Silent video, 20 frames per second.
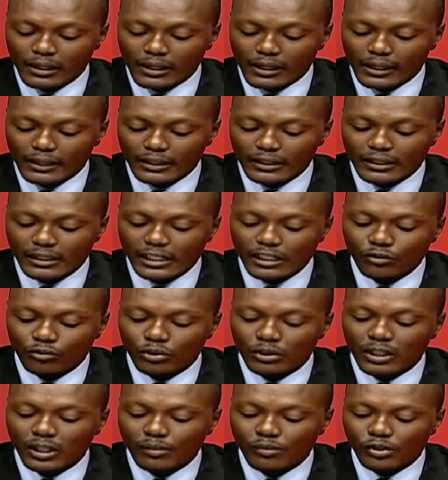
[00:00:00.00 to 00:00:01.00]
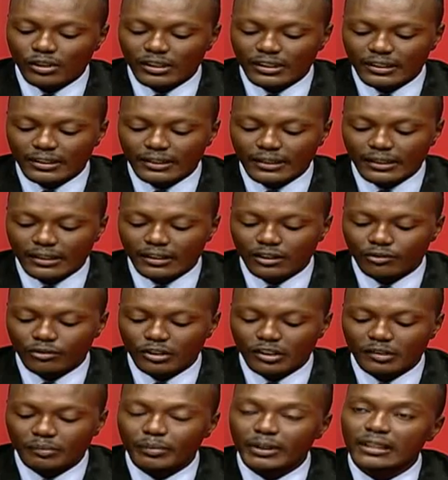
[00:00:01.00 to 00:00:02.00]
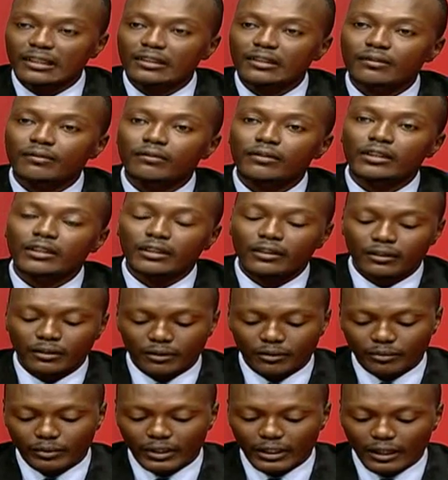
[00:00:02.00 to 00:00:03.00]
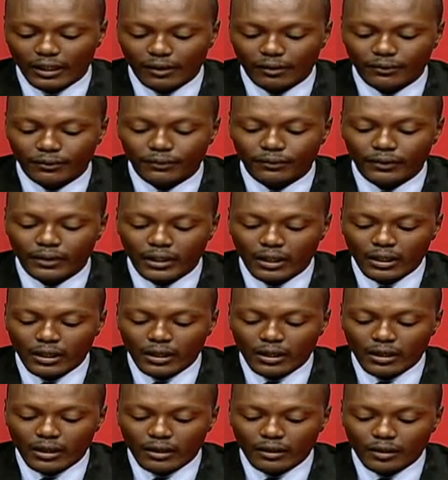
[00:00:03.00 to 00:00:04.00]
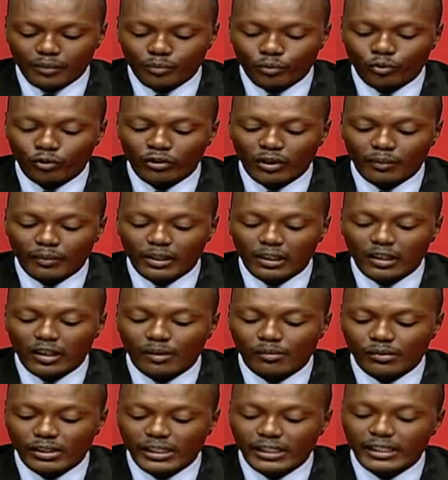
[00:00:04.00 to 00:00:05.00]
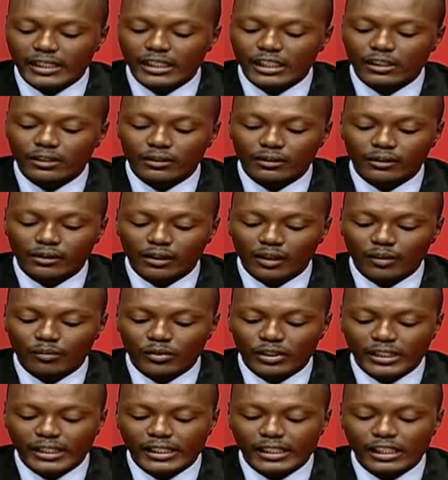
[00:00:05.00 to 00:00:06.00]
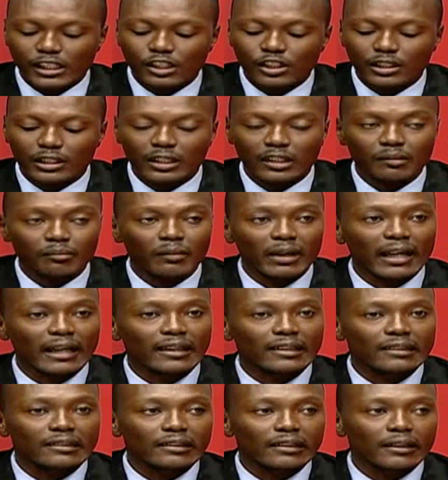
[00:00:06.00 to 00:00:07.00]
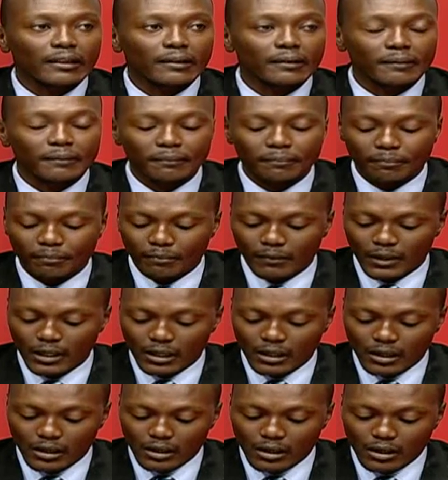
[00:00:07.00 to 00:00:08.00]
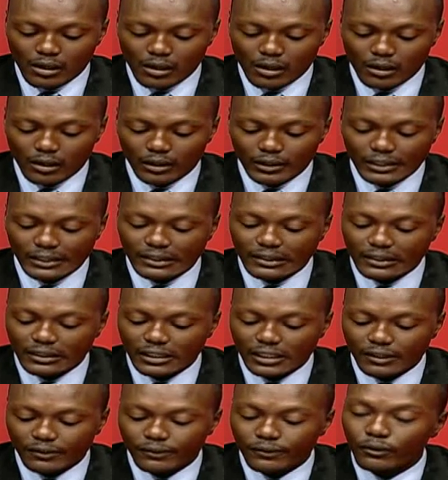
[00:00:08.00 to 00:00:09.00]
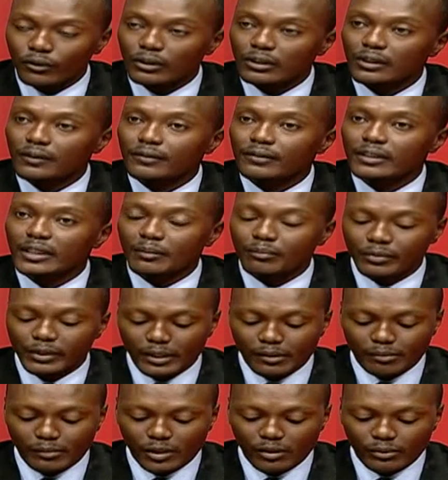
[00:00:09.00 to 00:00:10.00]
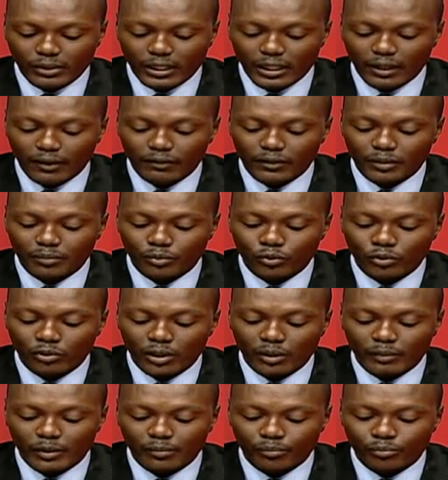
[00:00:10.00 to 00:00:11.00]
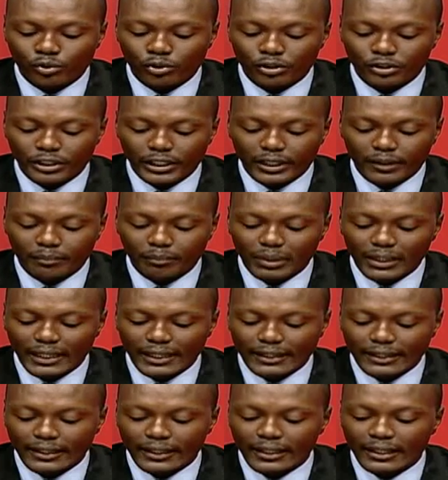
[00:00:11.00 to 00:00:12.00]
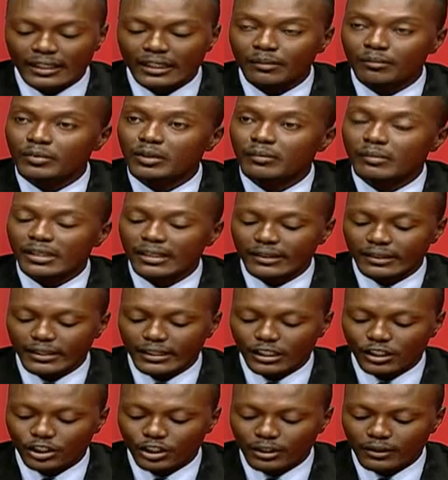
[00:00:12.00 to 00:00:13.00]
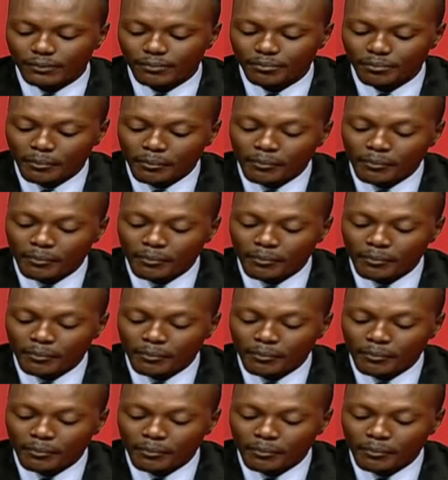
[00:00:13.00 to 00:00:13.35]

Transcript: and the Glenwood Community Center respectively, we have the program in communication and marketing. On the 3rd and 4th of September, we have the program in project planning and implementation.